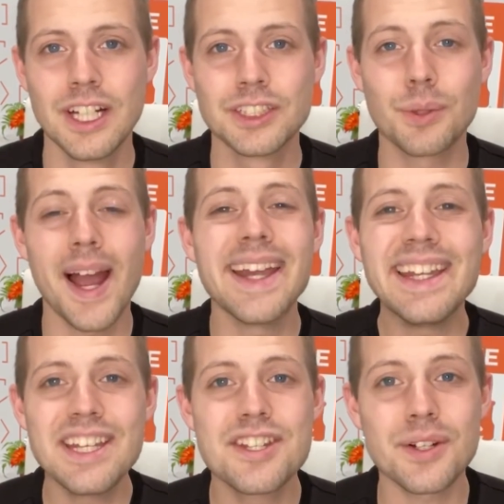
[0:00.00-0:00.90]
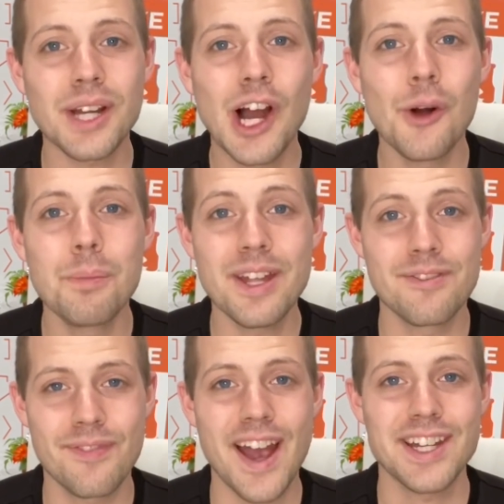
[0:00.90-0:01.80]
So I need your help in
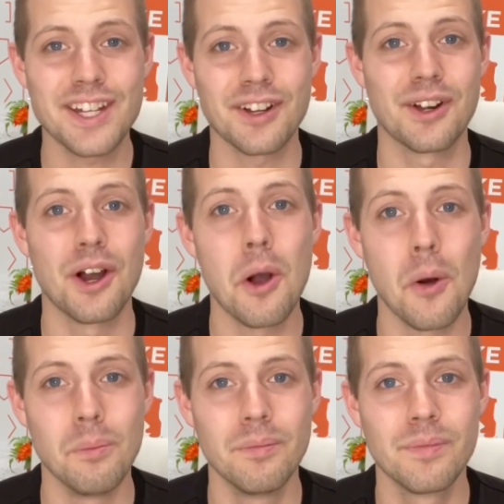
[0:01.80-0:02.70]
finding her a home.